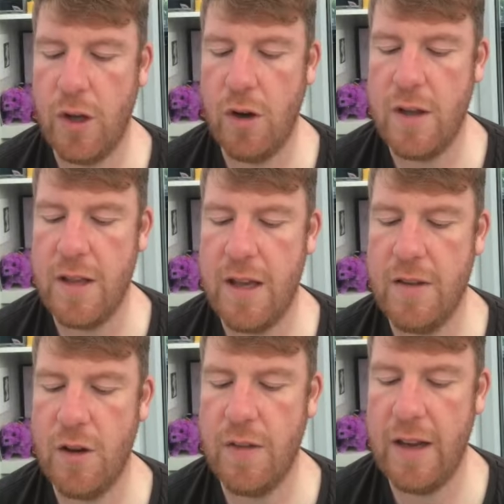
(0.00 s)
coin there. You
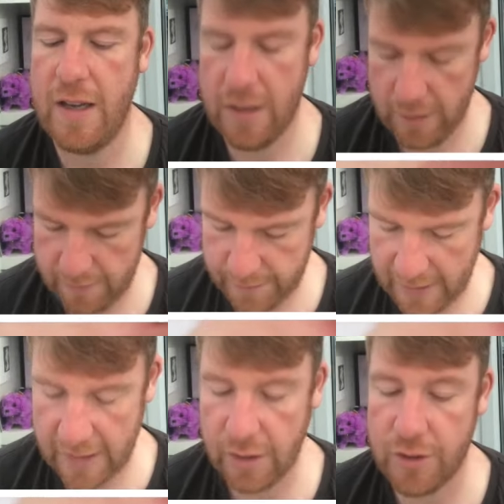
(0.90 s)
got that little
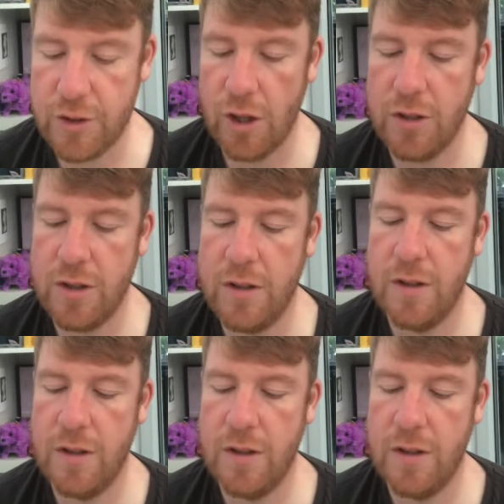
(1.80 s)
dot.